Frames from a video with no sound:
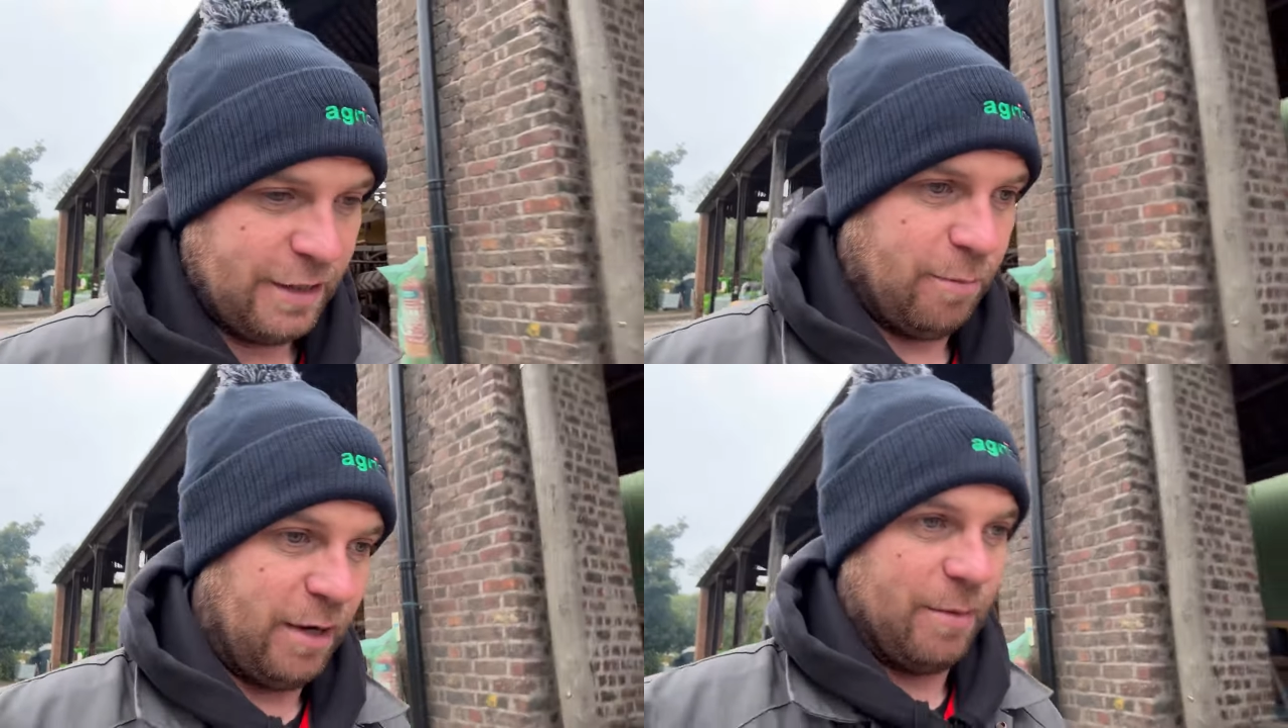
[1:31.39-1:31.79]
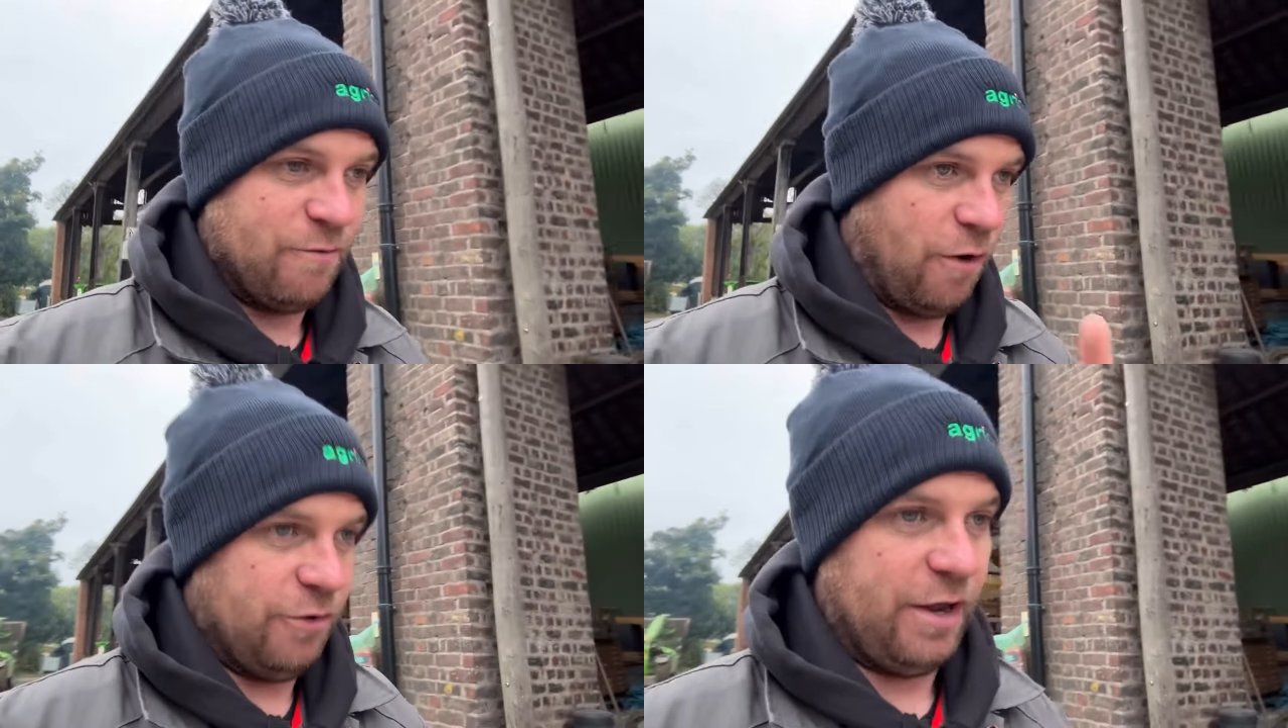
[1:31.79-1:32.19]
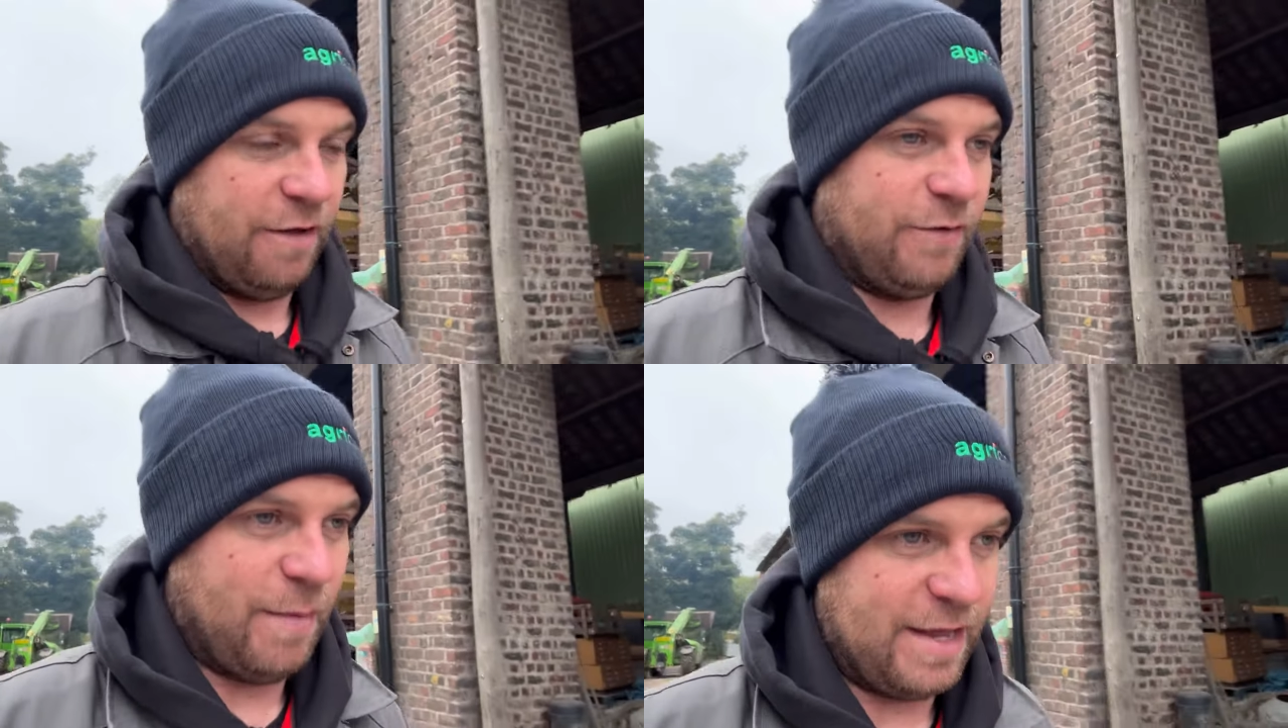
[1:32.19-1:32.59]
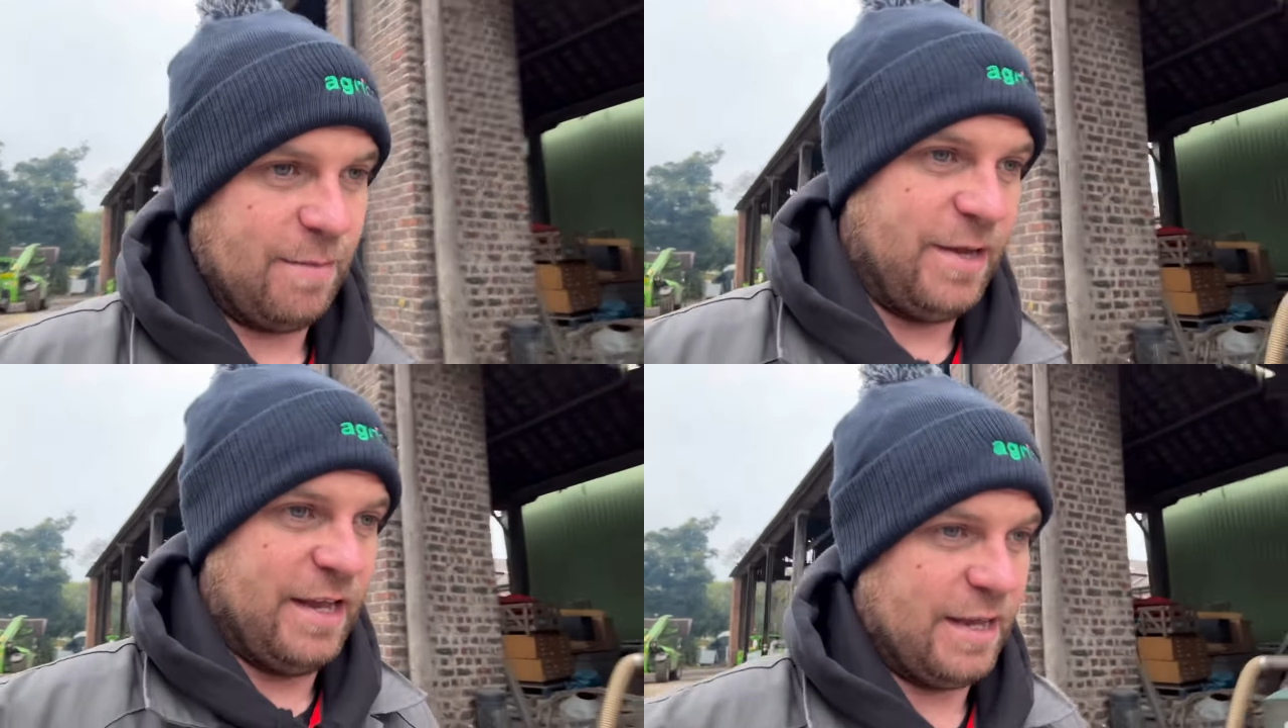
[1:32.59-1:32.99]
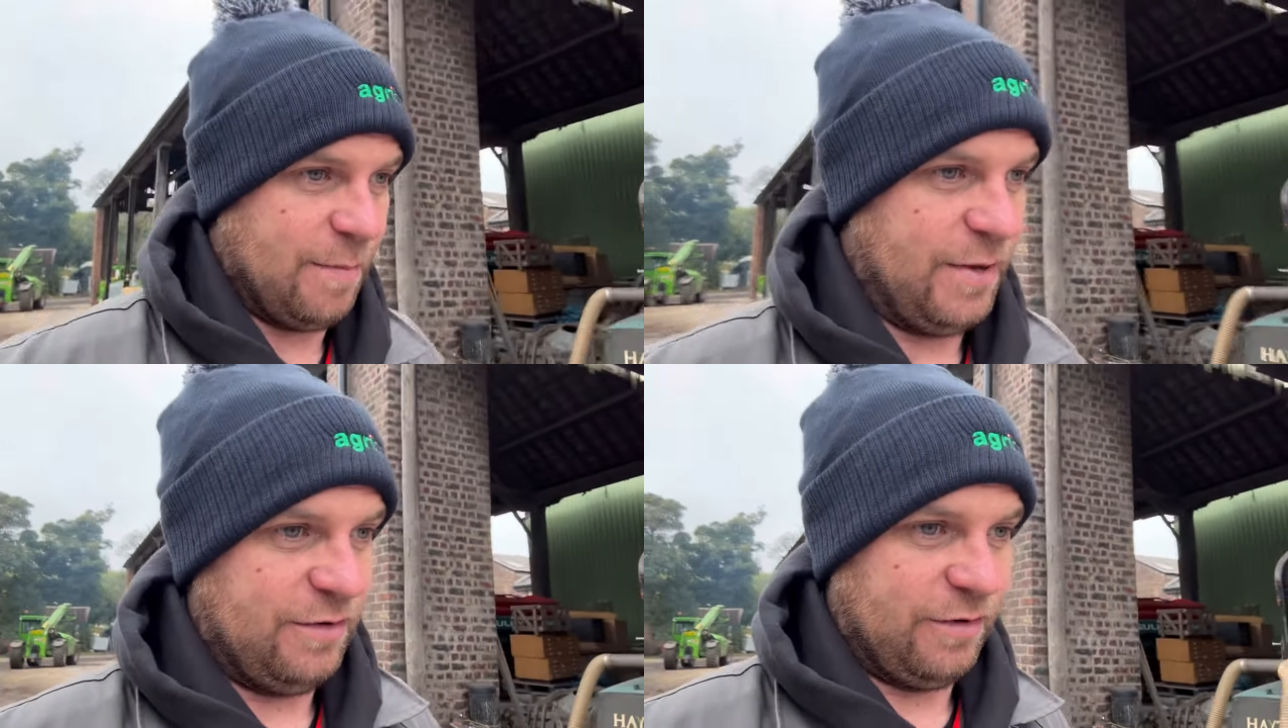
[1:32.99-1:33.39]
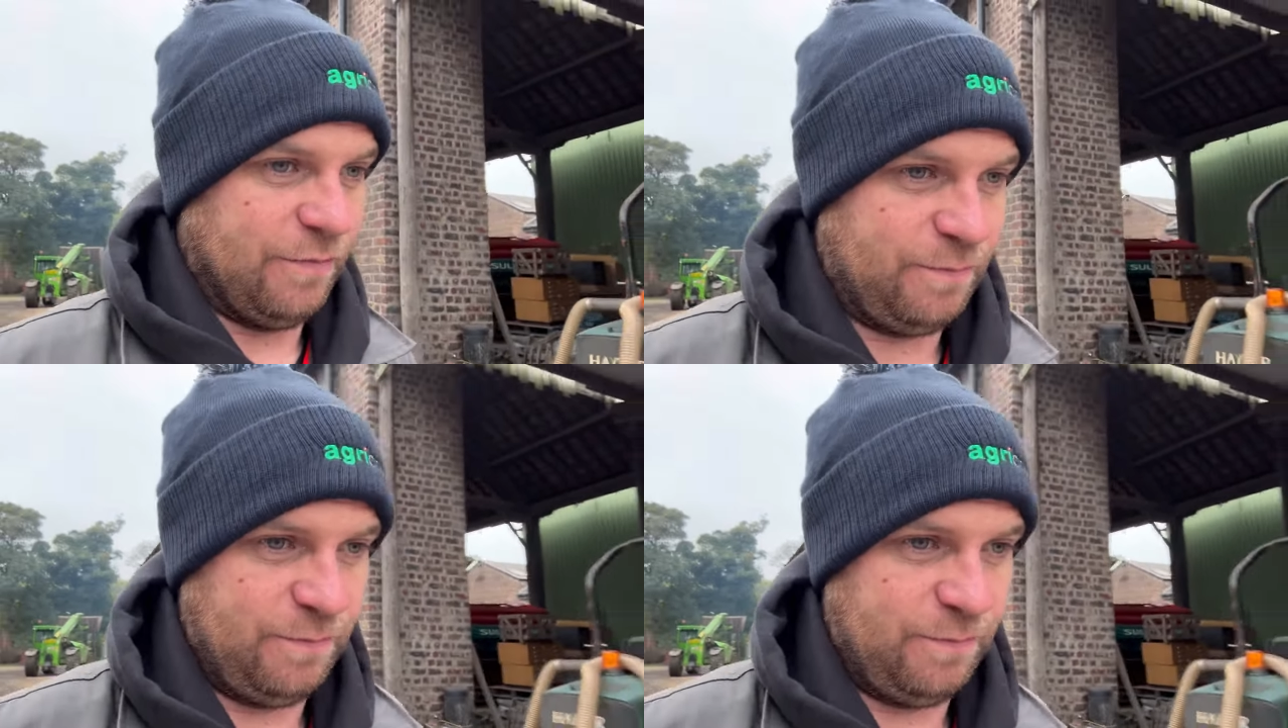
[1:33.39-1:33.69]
I'm blaming Rhonda for making me eat a piece of